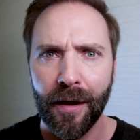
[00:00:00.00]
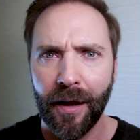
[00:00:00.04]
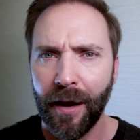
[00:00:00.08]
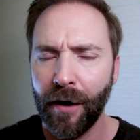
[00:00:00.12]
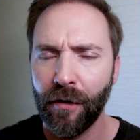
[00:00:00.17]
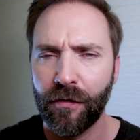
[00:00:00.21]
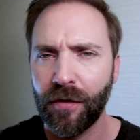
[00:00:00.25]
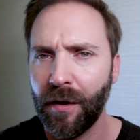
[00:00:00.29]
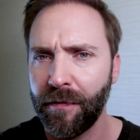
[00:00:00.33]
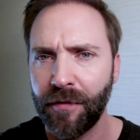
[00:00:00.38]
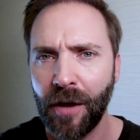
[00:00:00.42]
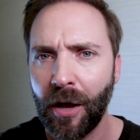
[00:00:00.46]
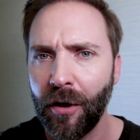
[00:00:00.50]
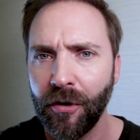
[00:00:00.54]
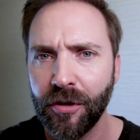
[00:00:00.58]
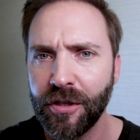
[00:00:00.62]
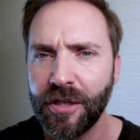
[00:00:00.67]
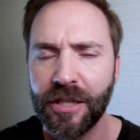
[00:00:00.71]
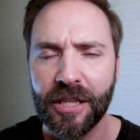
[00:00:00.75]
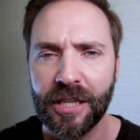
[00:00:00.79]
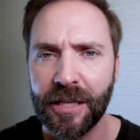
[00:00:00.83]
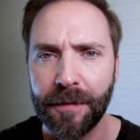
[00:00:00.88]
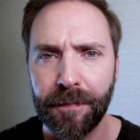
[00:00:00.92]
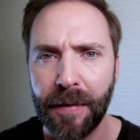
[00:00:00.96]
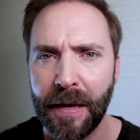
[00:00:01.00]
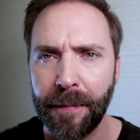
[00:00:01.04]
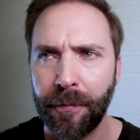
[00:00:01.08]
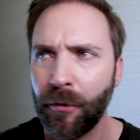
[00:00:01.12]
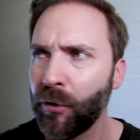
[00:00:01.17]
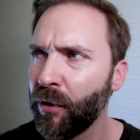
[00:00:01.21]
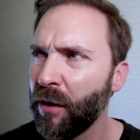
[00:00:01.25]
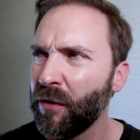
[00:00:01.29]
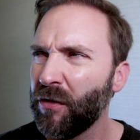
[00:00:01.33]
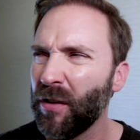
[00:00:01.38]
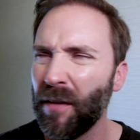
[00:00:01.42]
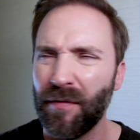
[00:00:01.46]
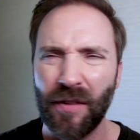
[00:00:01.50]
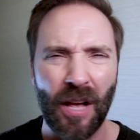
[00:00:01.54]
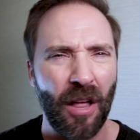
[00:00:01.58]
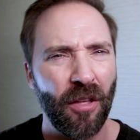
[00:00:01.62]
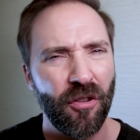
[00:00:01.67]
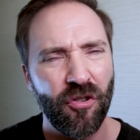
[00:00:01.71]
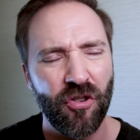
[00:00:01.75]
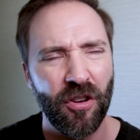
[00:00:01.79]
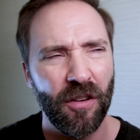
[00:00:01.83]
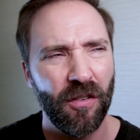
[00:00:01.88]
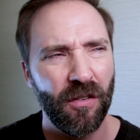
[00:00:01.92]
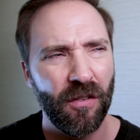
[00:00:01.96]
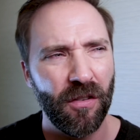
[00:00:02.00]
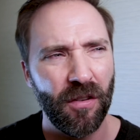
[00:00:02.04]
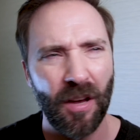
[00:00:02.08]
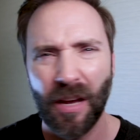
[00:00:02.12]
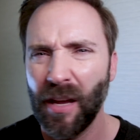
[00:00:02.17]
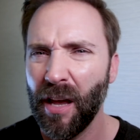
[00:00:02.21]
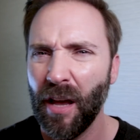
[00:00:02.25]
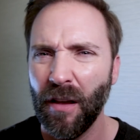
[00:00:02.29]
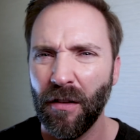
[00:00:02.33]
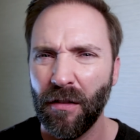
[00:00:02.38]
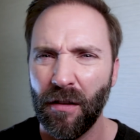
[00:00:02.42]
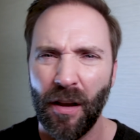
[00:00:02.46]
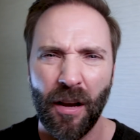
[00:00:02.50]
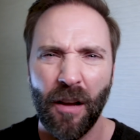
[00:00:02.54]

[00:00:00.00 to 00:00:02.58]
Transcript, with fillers: airsoftology people, or airsoftologists, I guess.